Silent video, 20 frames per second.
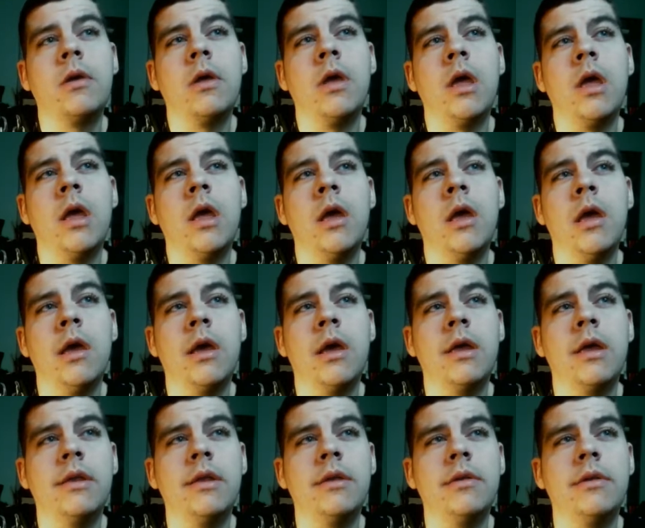
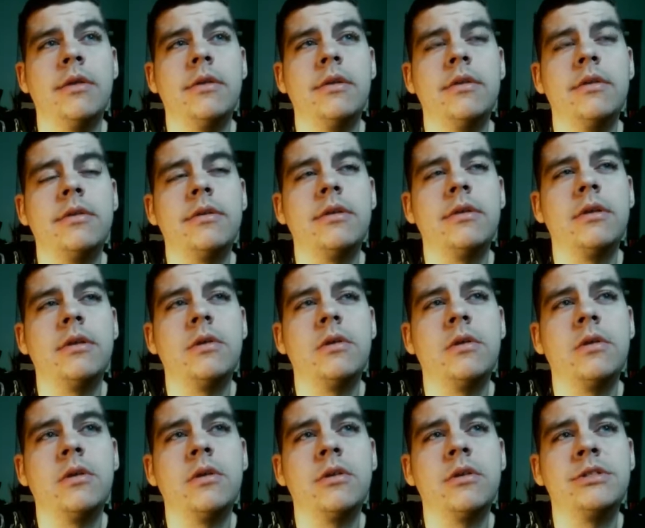And
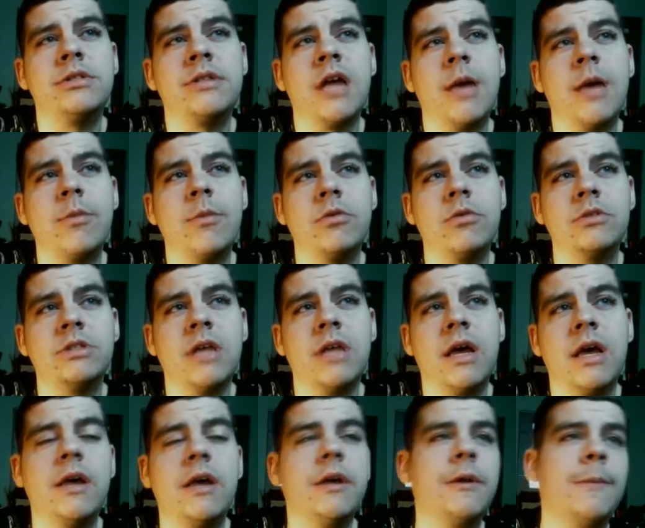as time goes
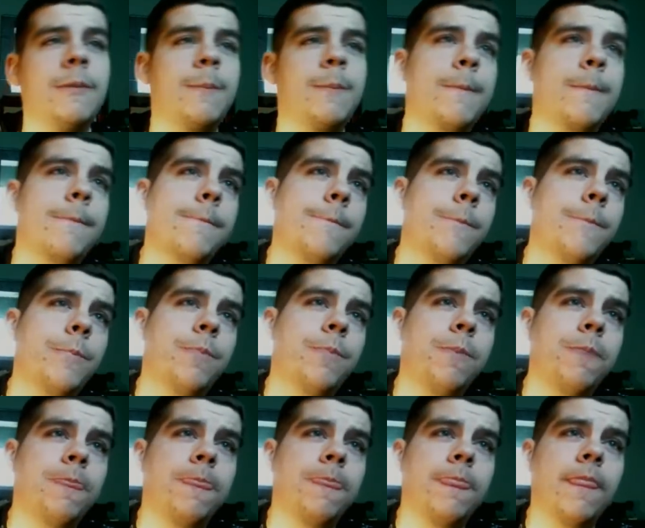on,
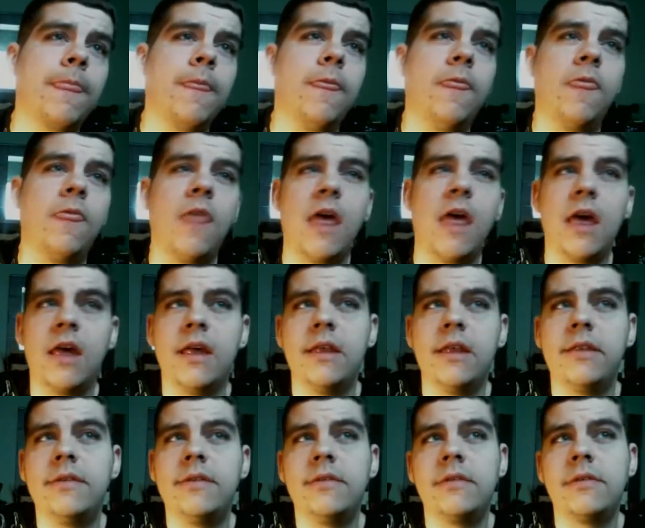
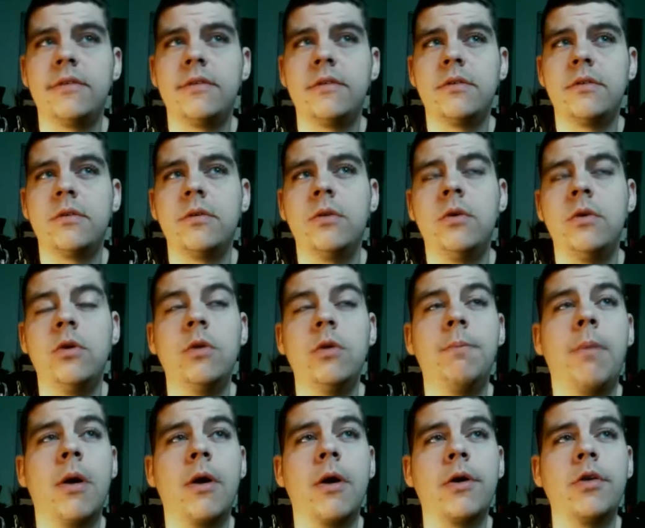that good
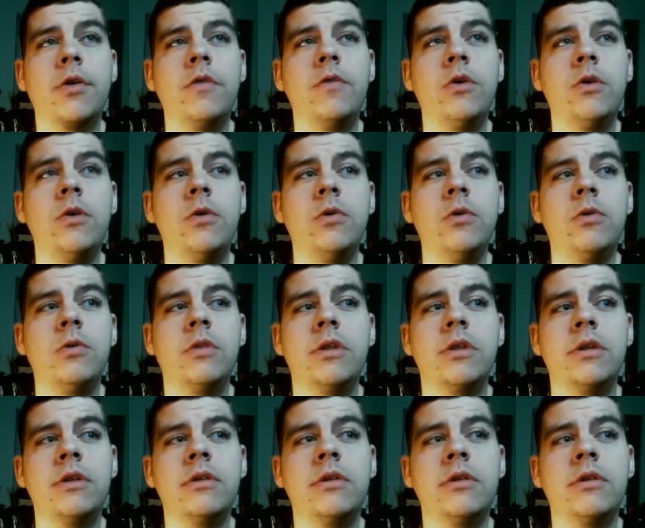part of you that